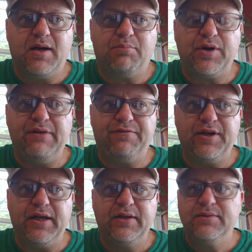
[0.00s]

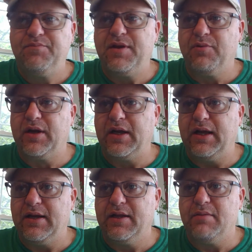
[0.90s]
briefly, and we're going to get
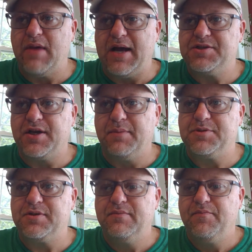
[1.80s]
into the
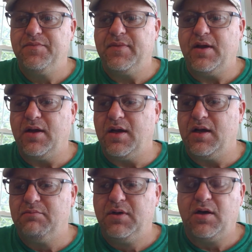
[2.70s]
matchups
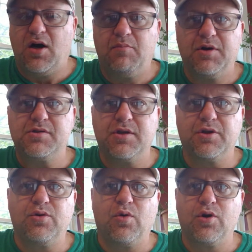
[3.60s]
almost to the
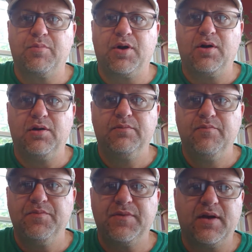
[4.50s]
quarter
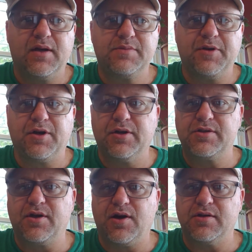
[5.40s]
pole. It's been a good
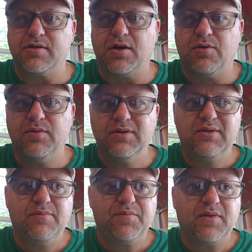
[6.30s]
start, so
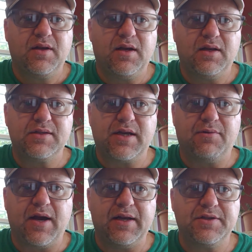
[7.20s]
let's get
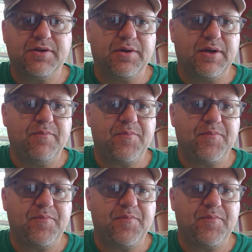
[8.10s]
right into it.